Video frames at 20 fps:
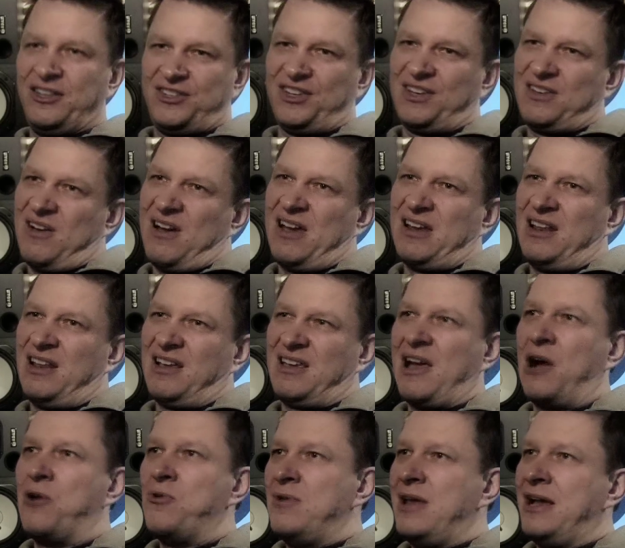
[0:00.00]
to kind of
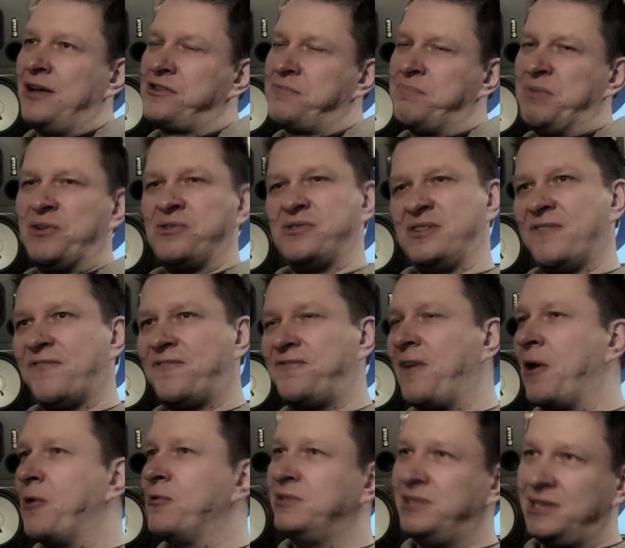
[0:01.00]
go less because it
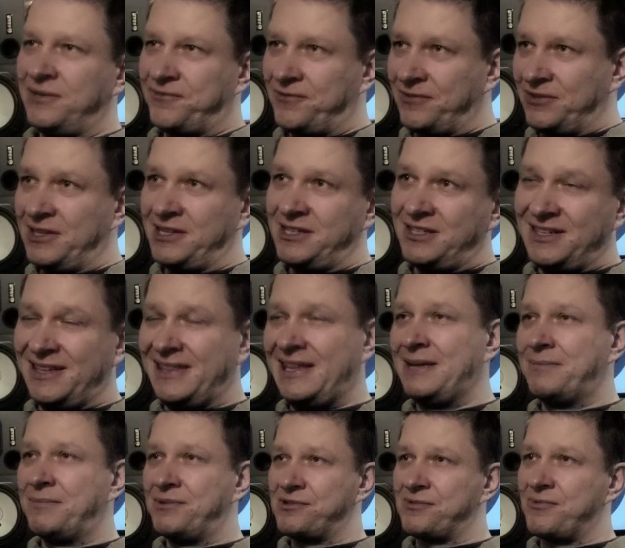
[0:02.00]
felt differently to them as